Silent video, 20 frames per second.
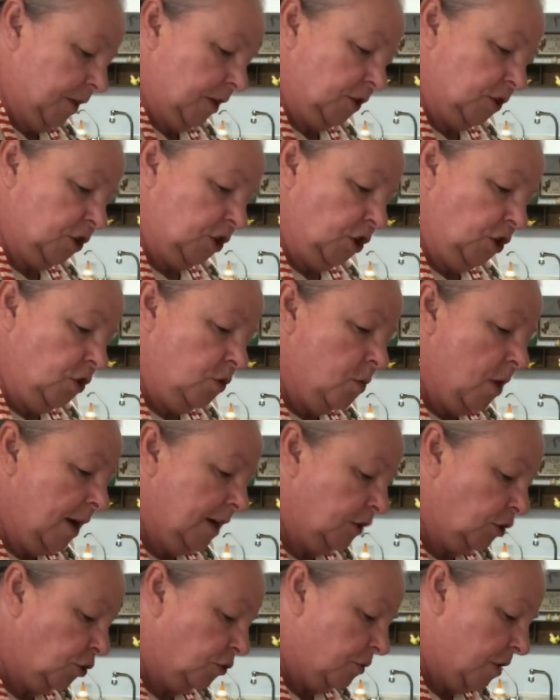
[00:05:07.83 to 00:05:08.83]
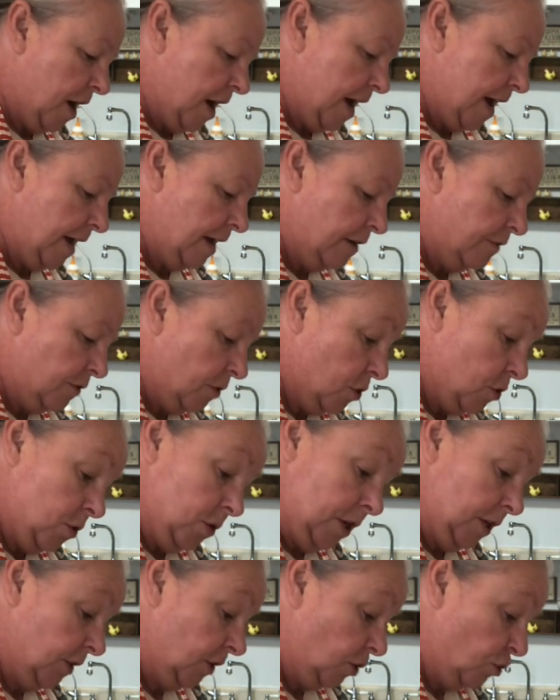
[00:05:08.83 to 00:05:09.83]
So you want to try, of
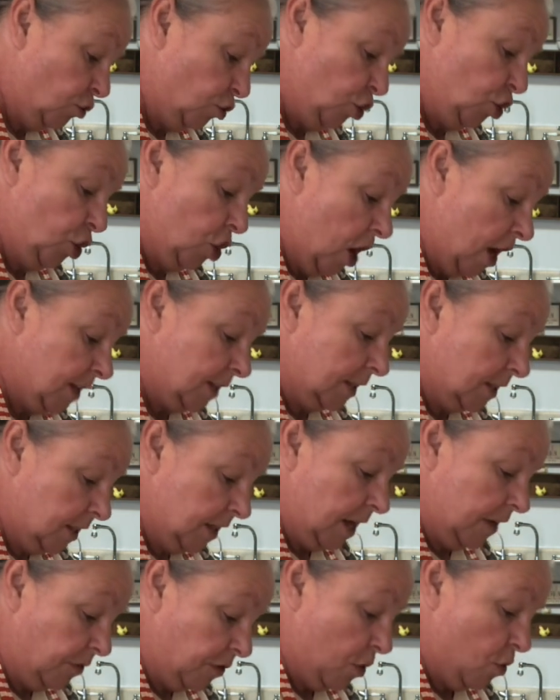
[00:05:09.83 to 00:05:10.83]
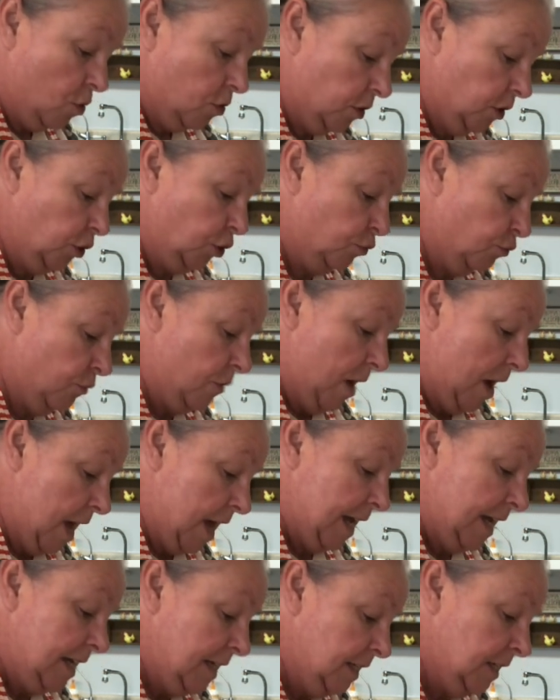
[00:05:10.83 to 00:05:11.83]
course, to just get the orange
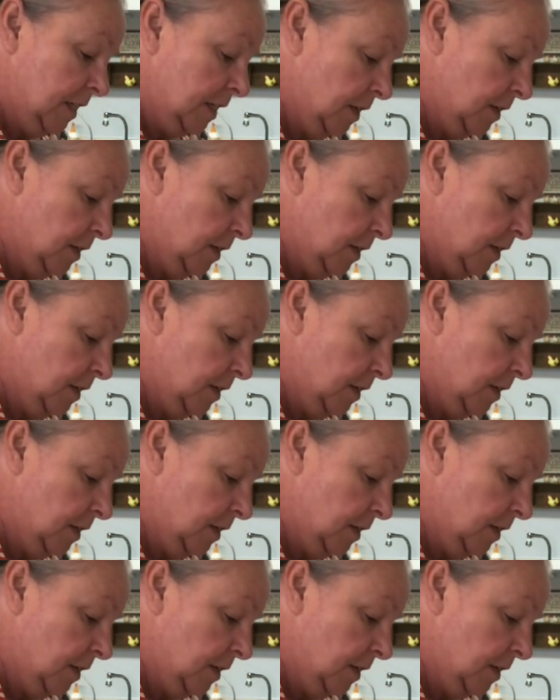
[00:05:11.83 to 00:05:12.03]
rind.